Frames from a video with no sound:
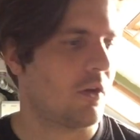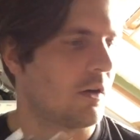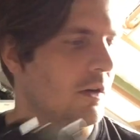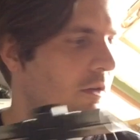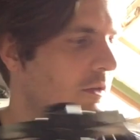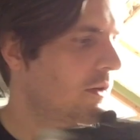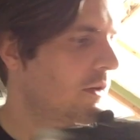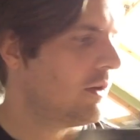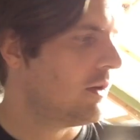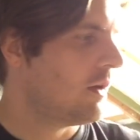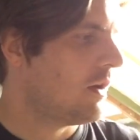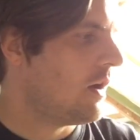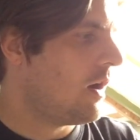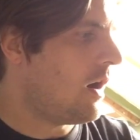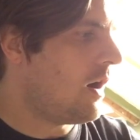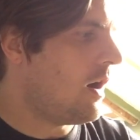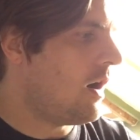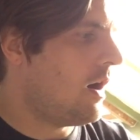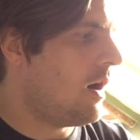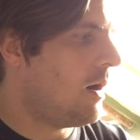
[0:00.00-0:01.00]
guard.
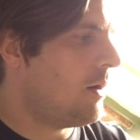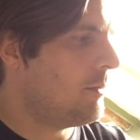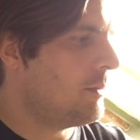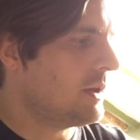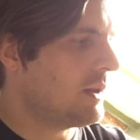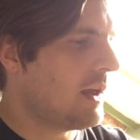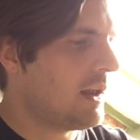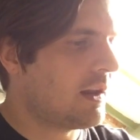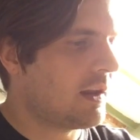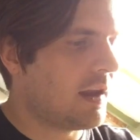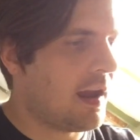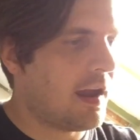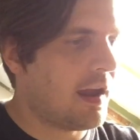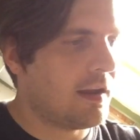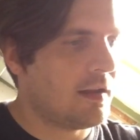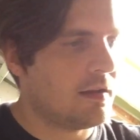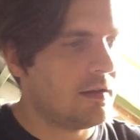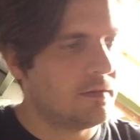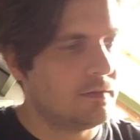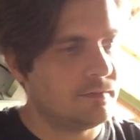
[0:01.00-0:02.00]
But then
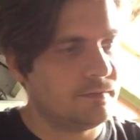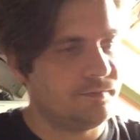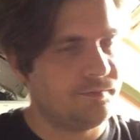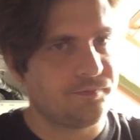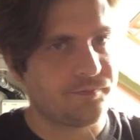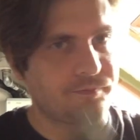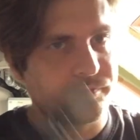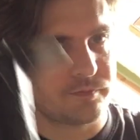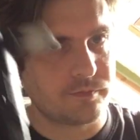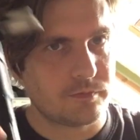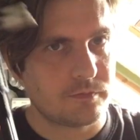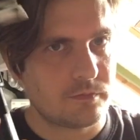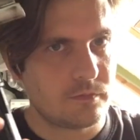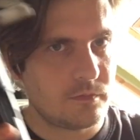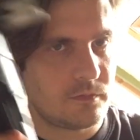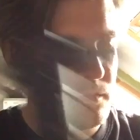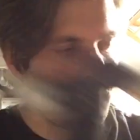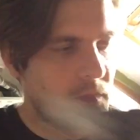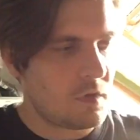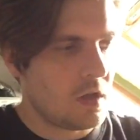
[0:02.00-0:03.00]
again,
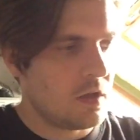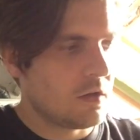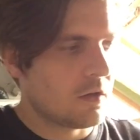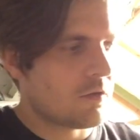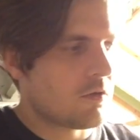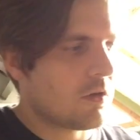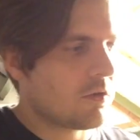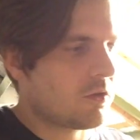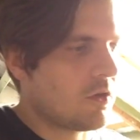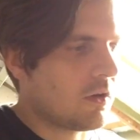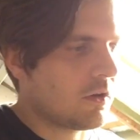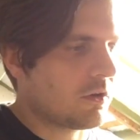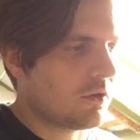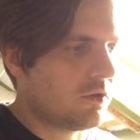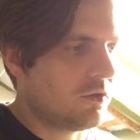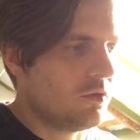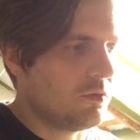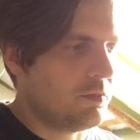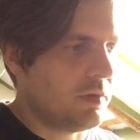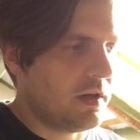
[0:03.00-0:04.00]
the cross guard
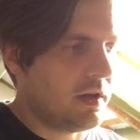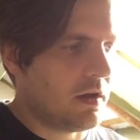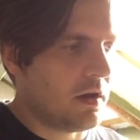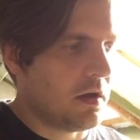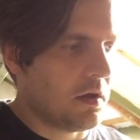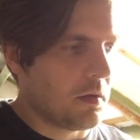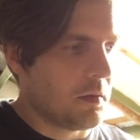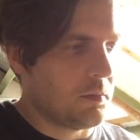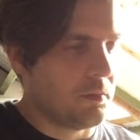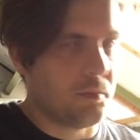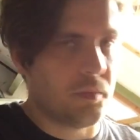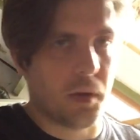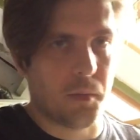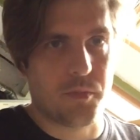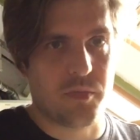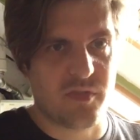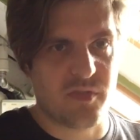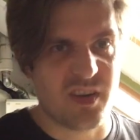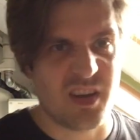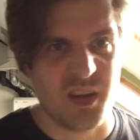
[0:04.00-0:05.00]
should be a
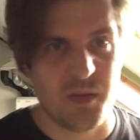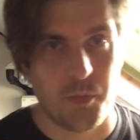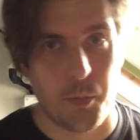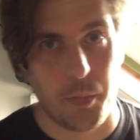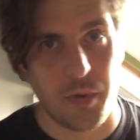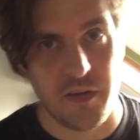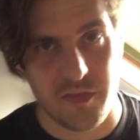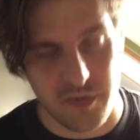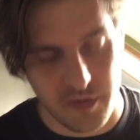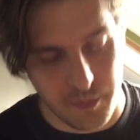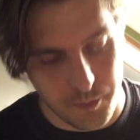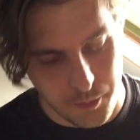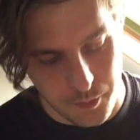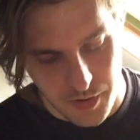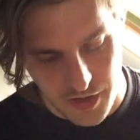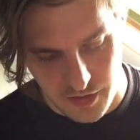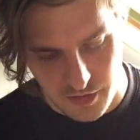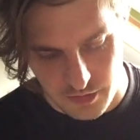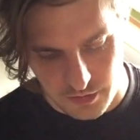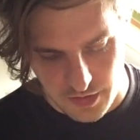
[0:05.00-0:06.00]
pretty beefy
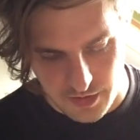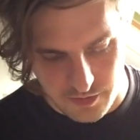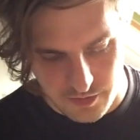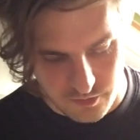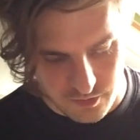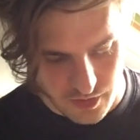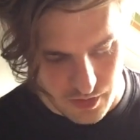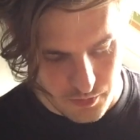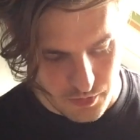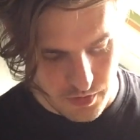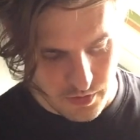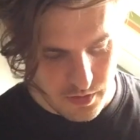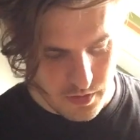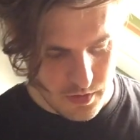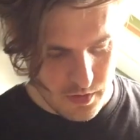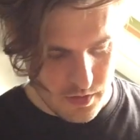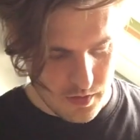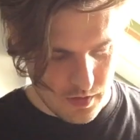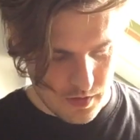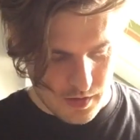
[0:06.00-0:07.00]
big lightsaber.
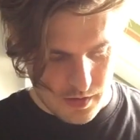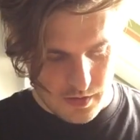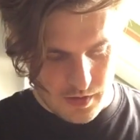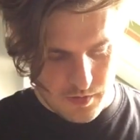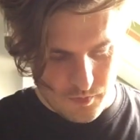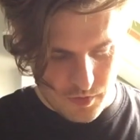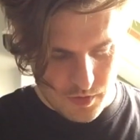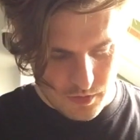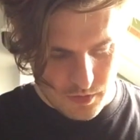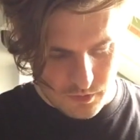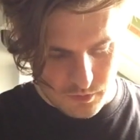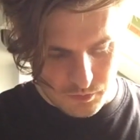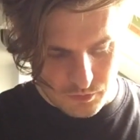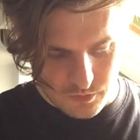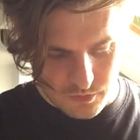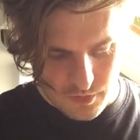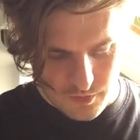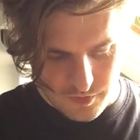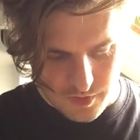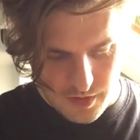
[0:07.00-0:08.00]
And then we got some
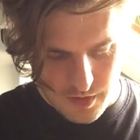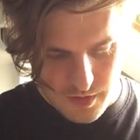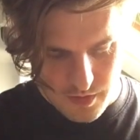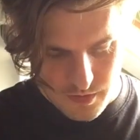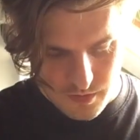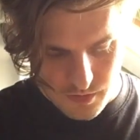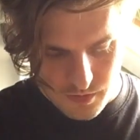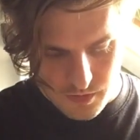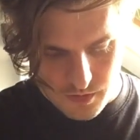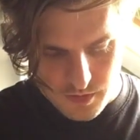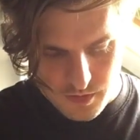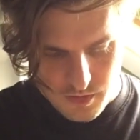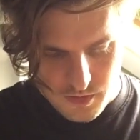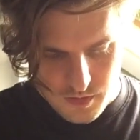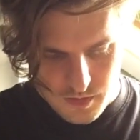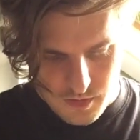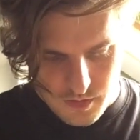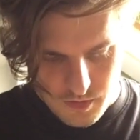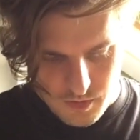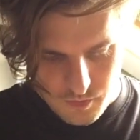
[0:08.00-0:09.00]
stuff here,
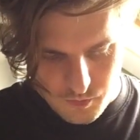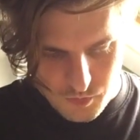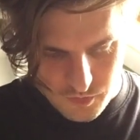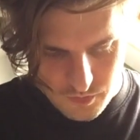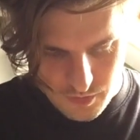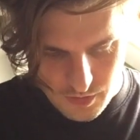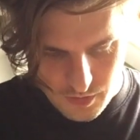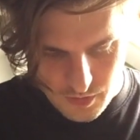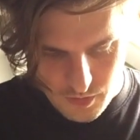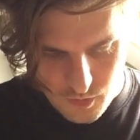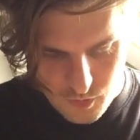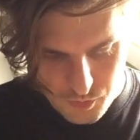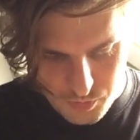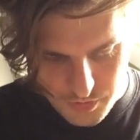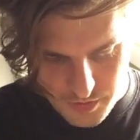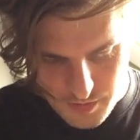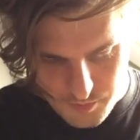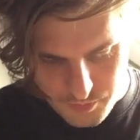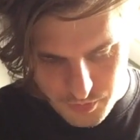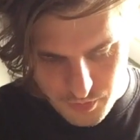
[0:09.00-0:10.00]
which I hope.
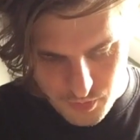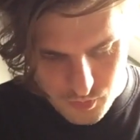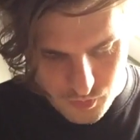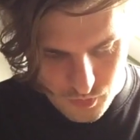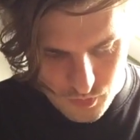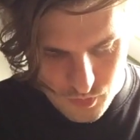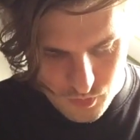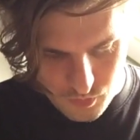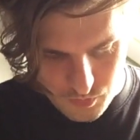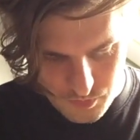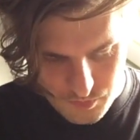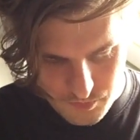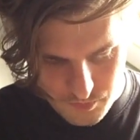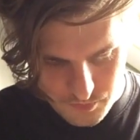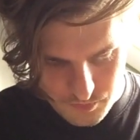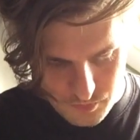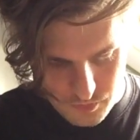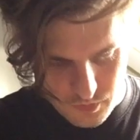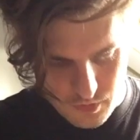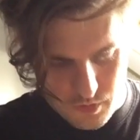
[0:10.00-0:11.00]
Yep. Oh, cool.
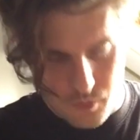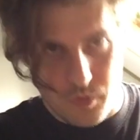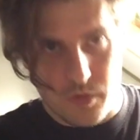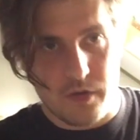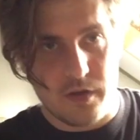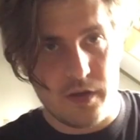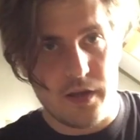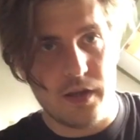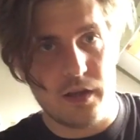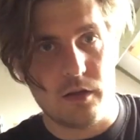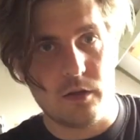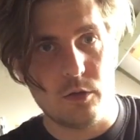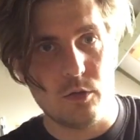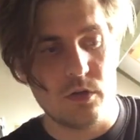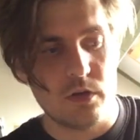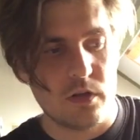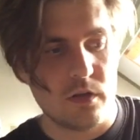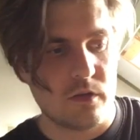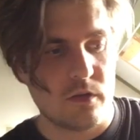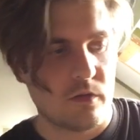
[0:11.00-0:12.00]
So what he
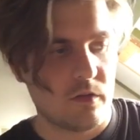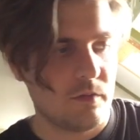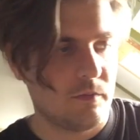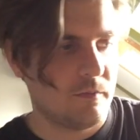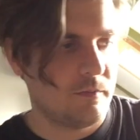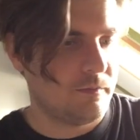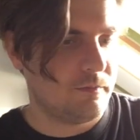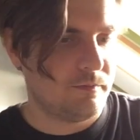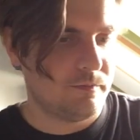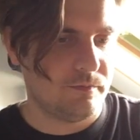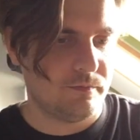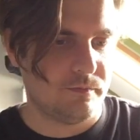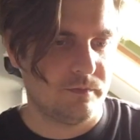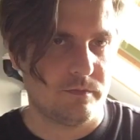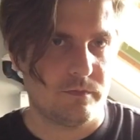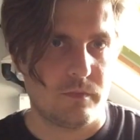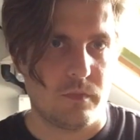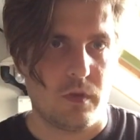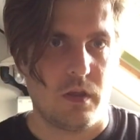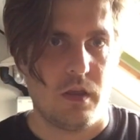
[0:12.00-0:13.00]
included
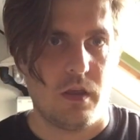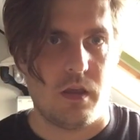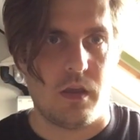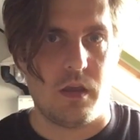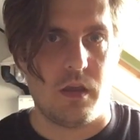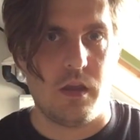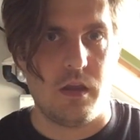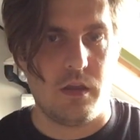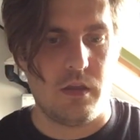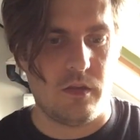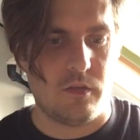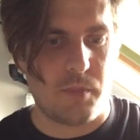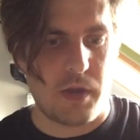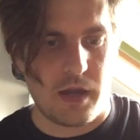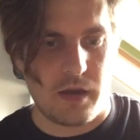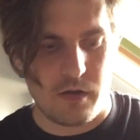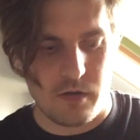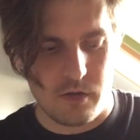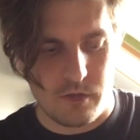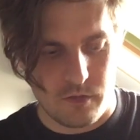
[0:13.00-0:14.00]
in this
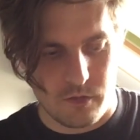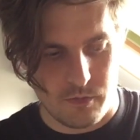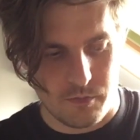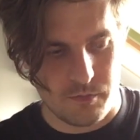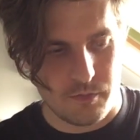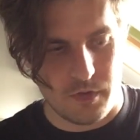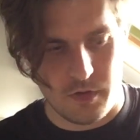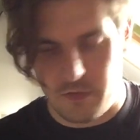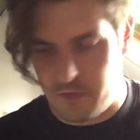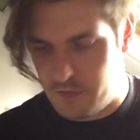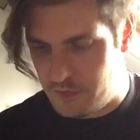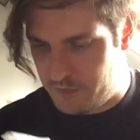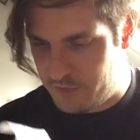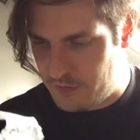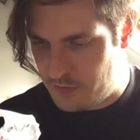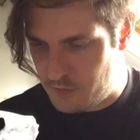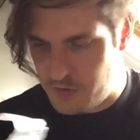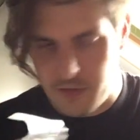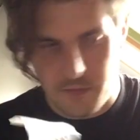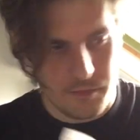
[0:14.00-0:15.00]
package is the
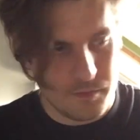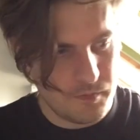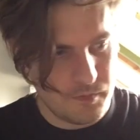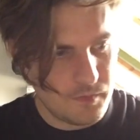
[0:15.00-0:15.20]
following: